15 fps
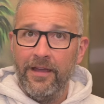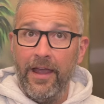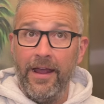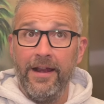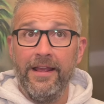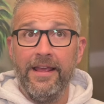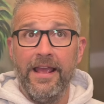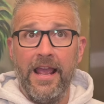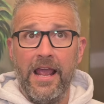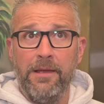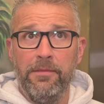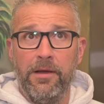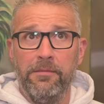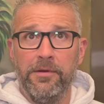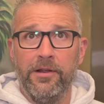At a
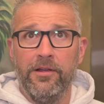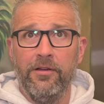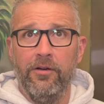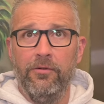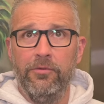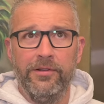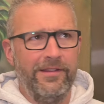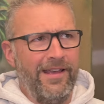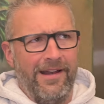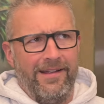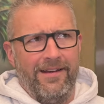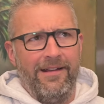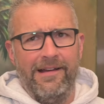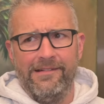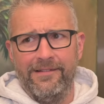game, I'm going to go with you got to
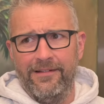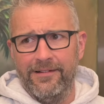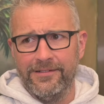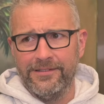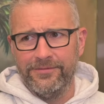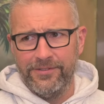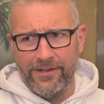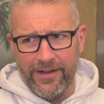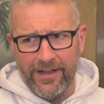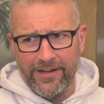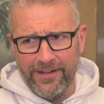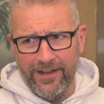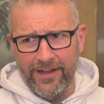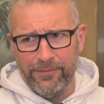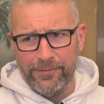get hot dogs. If you're at a
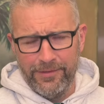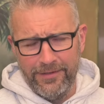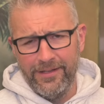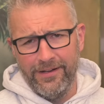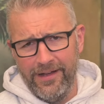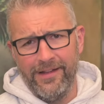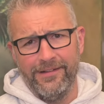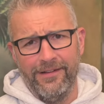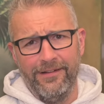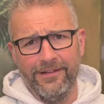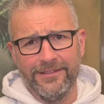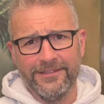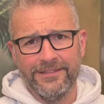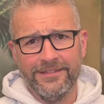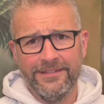game, you eat hot
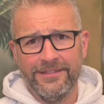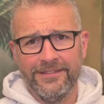dogs.